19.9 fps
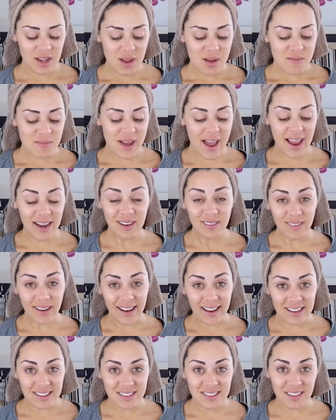But
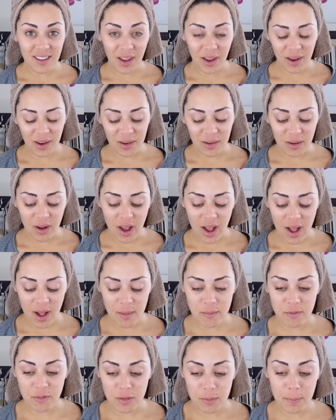anyway, so
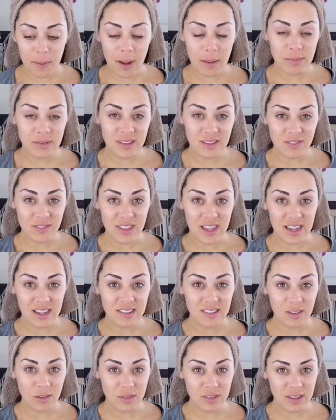for the purpose of this,
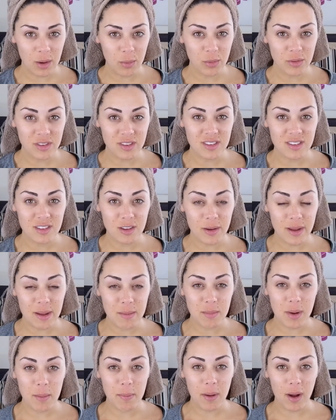obviously I wanted to do it in
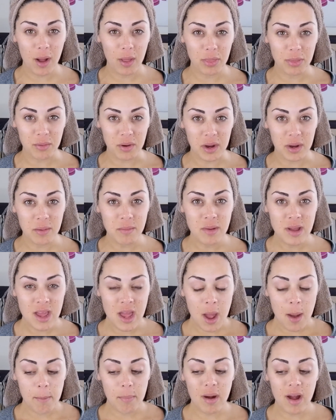my bathroom,
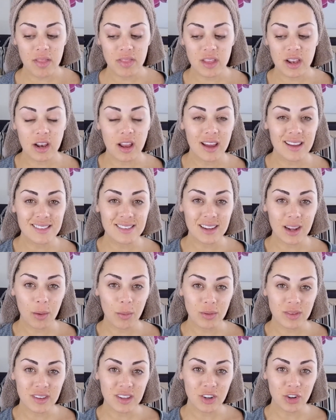but the lighting
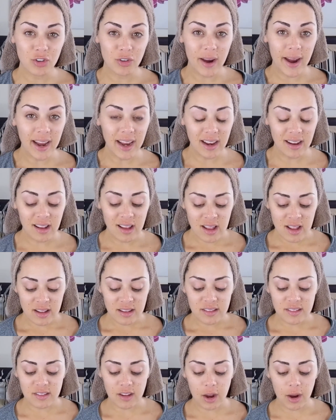wasn't great,
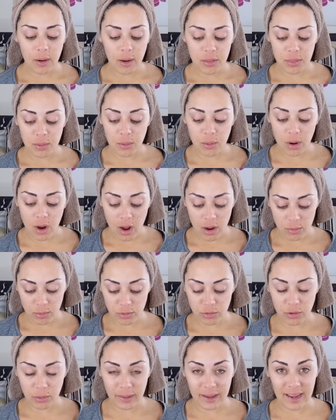so I thought I will
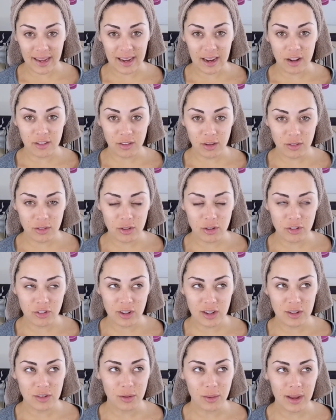do it here. I don't
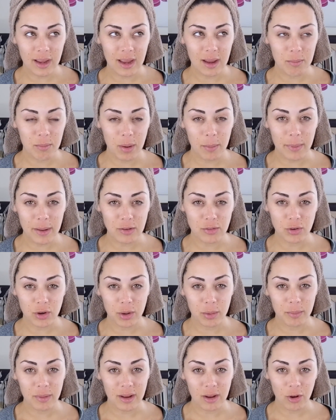usually do it in my
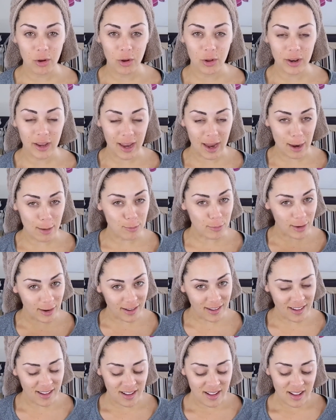bedroom on a
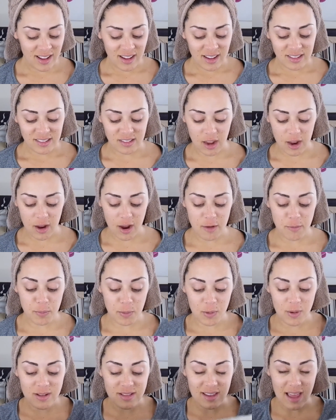camera, so I
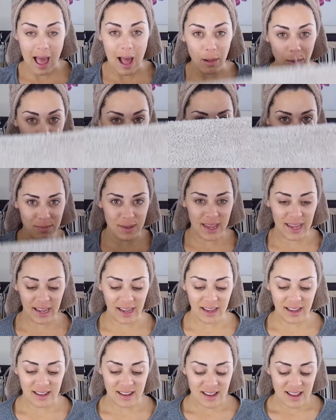brought a towel with
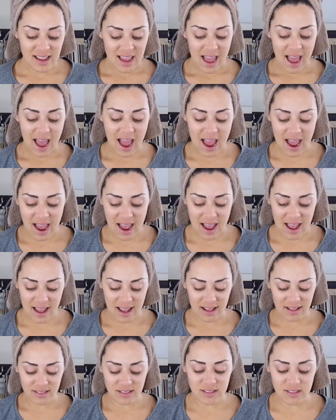me
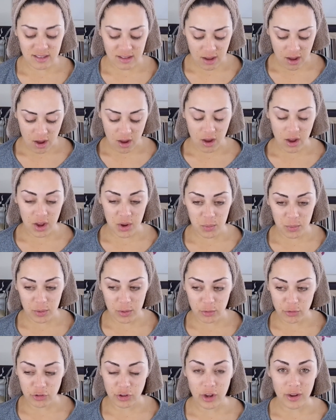and I
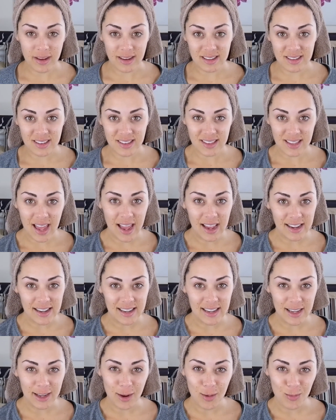will show you
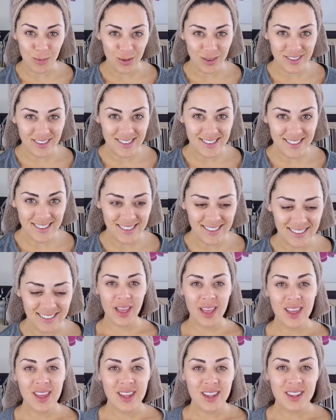exactly what I do.
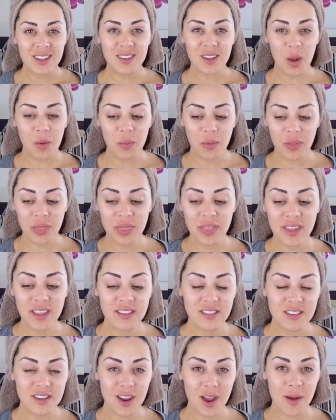So one thing
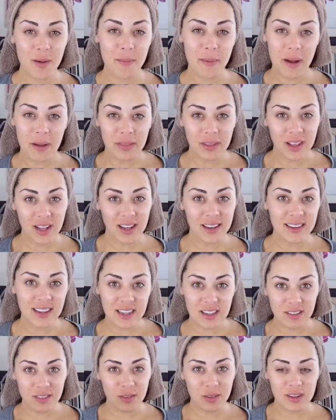to know about the Clinique
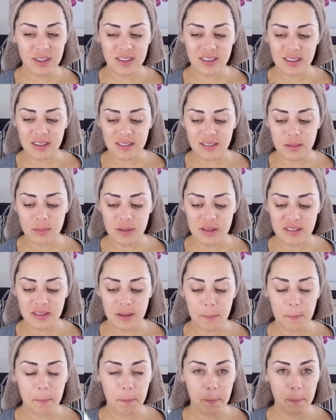Sonic System is
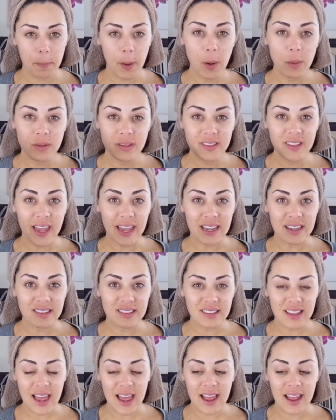it pulsates,
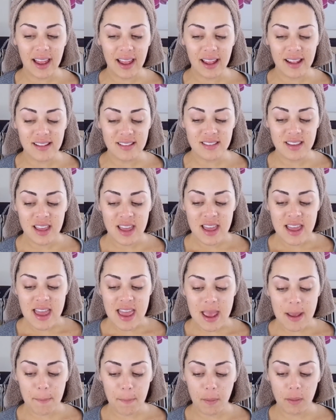and
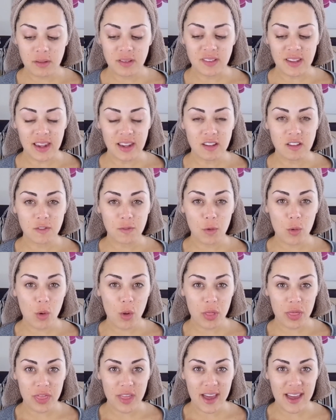it pulsates for
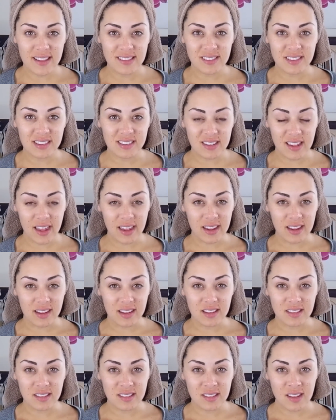30
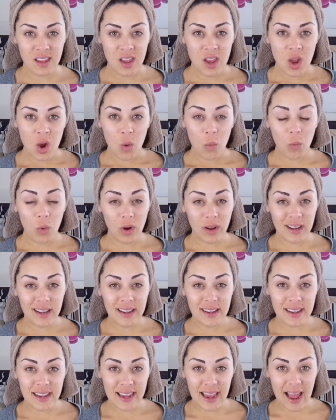seconds. What
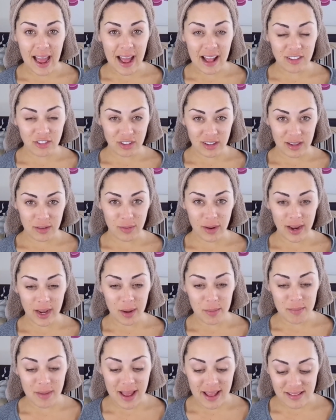Clinique actually
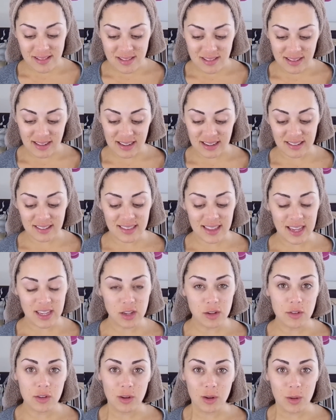recommend is that you
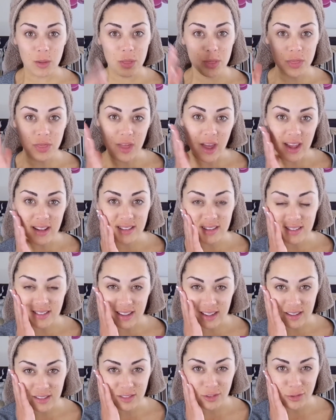do 30
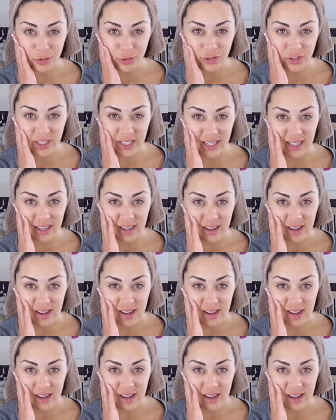seconds on your cheek,